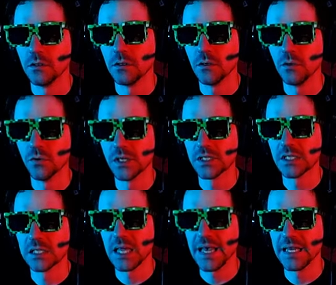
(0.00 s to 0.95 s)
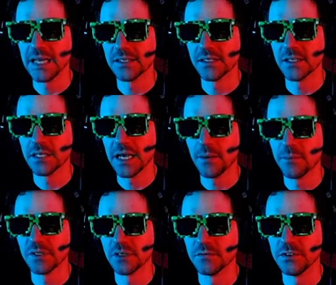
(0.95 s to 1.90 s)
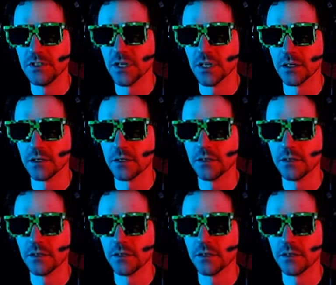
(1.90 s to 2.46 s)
Or it's light as in the opposite of dark?